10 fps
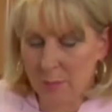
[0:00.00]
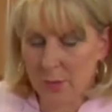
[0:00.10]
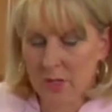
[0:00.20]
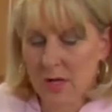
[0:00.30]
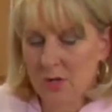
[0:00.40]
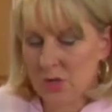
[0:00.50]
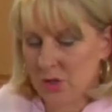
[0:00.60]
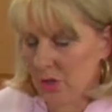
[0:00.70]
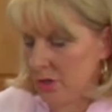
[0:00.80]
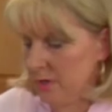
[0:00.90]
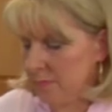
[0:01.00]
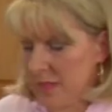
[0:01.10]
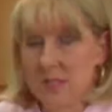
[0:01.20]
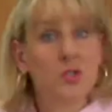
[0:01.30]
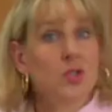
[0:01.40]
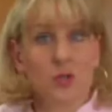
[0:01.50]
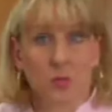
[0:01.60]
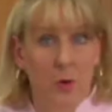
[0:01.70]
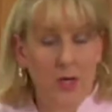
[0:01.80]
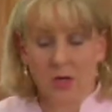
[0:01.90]
we're going to put in our sugar. This is
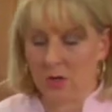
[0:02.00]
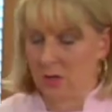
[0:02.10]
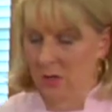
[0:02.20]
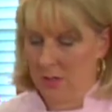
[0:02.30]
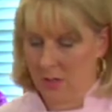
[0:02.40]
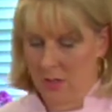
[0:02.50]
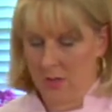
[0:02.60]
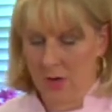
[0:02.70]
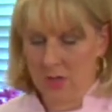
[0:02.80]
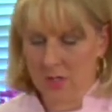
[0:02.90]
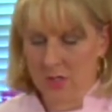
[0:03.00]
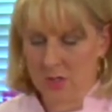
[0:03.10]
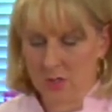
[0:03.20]
just regular granulated